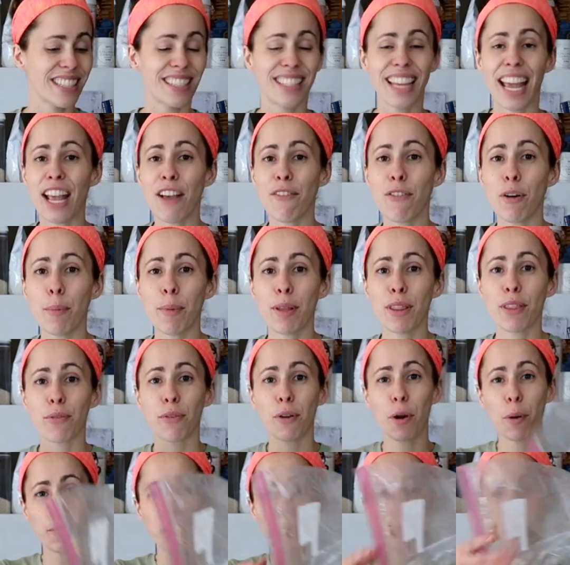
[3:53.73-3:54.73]
save them and
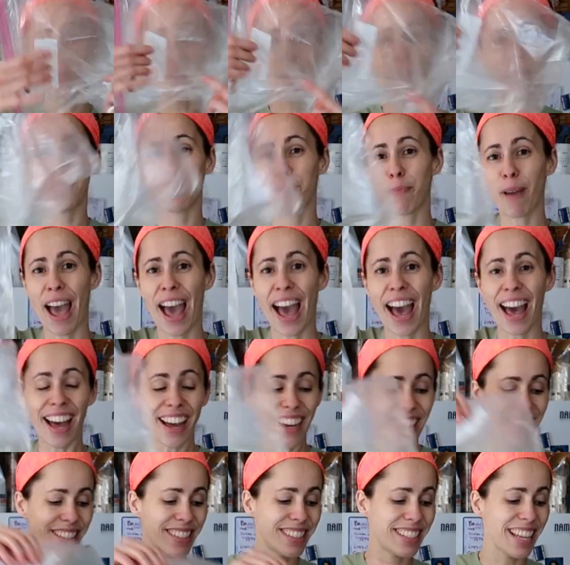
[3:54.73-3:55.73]
throw them in one of these
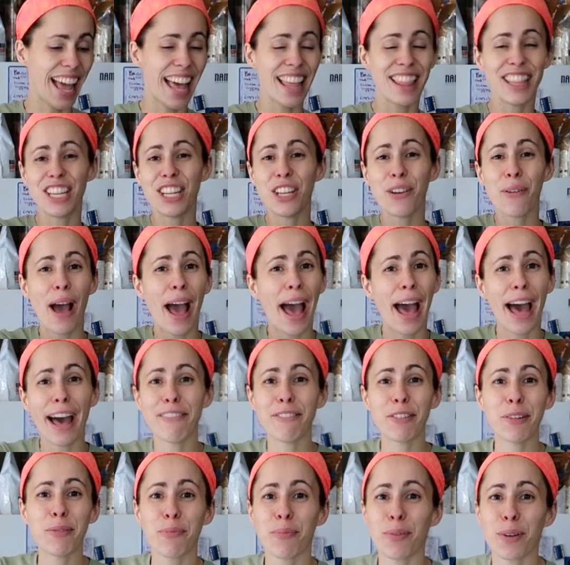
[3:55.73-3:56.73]
bags, and then you
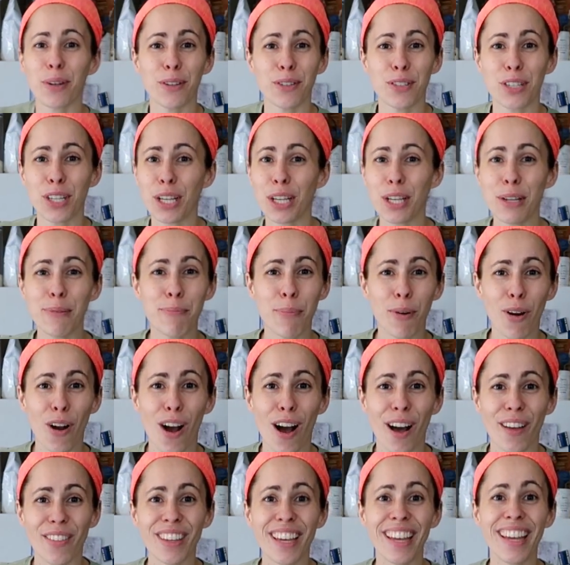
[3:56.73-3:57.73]
have them for your chicken
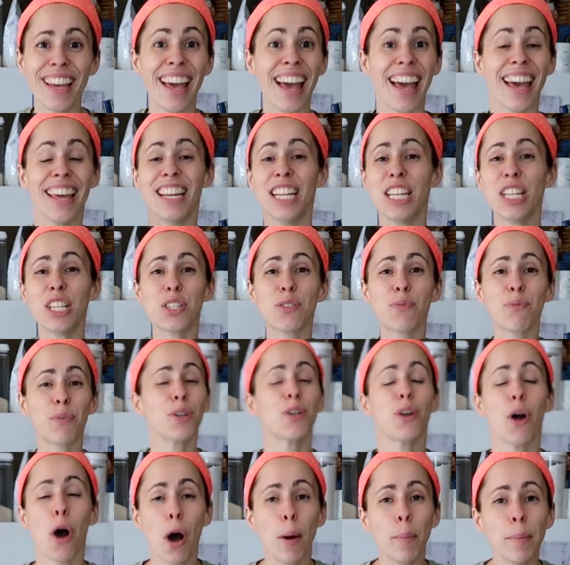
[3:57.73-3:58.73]
broth. And it is
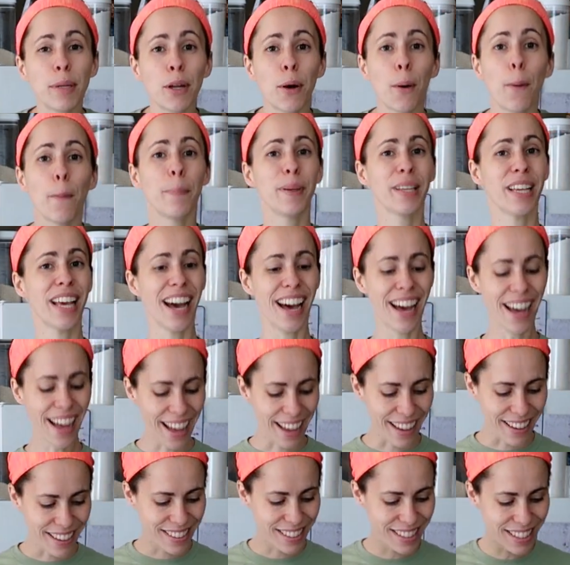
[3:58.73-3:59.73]
phenomenal
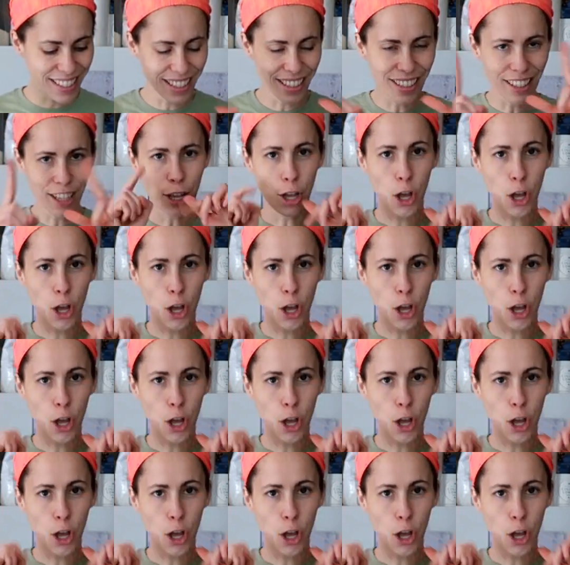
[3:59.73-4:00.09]
because,